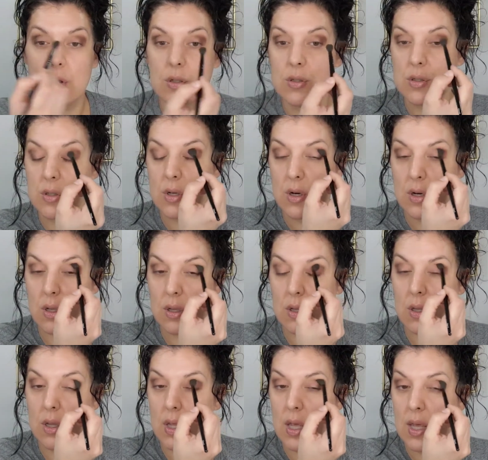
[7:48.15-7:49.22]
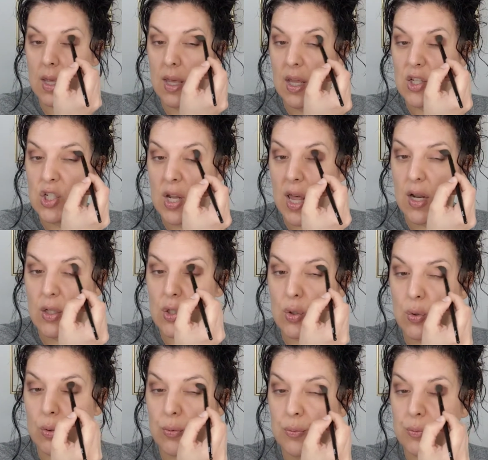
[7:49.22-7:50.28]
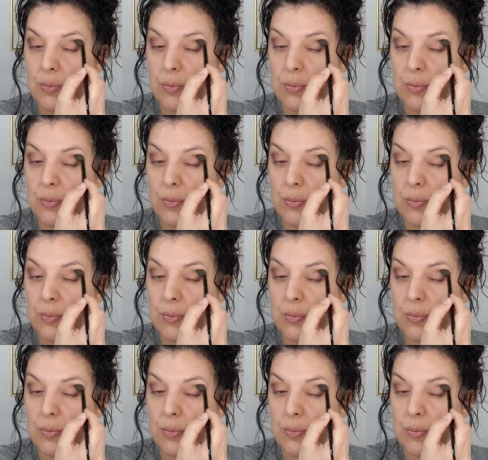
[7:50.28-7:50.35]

starting to catch an attitude.